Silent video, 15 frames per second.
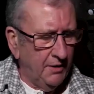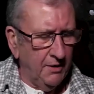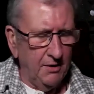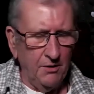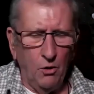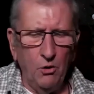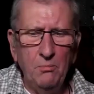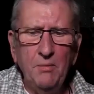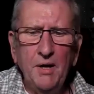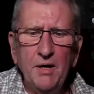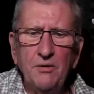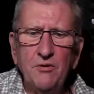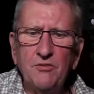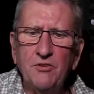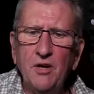an old
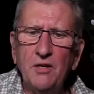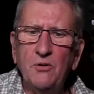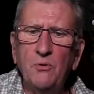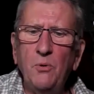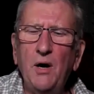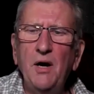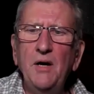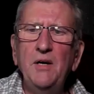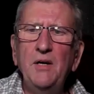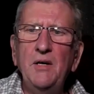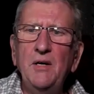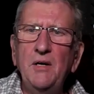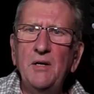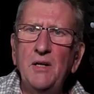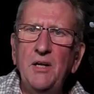man sat
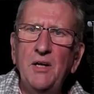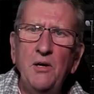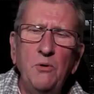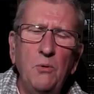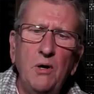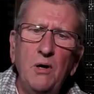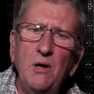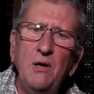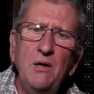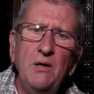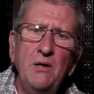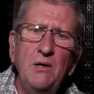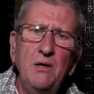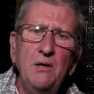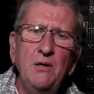quietly
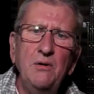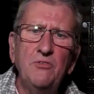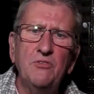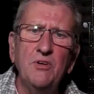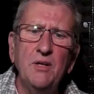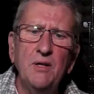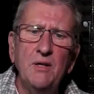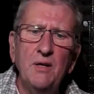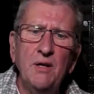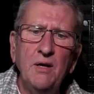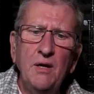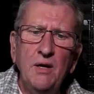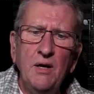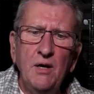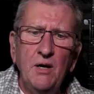watching
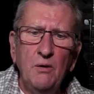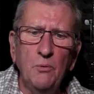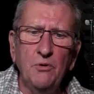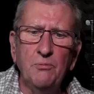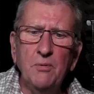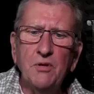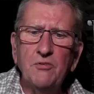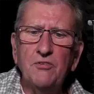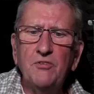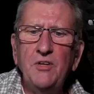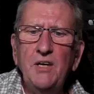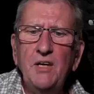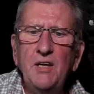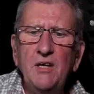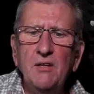with with
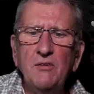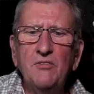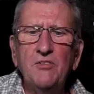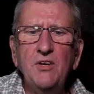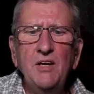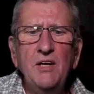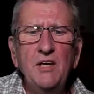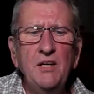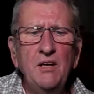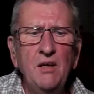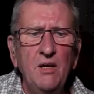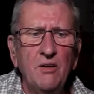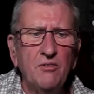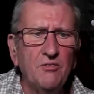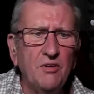misty and
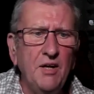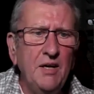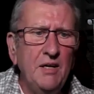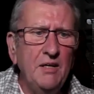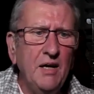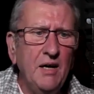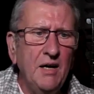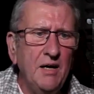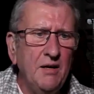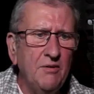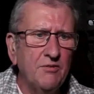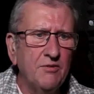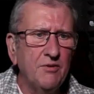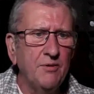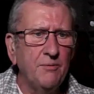tear-stained
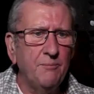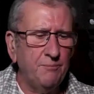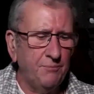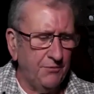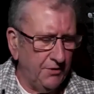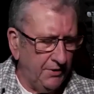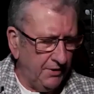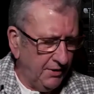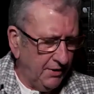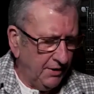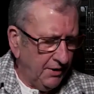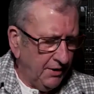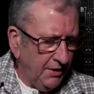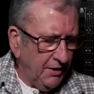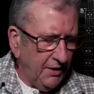eyes.
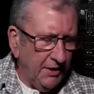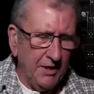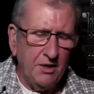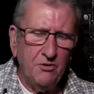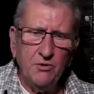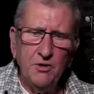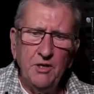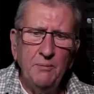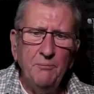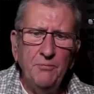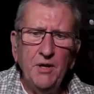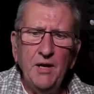He dreamed the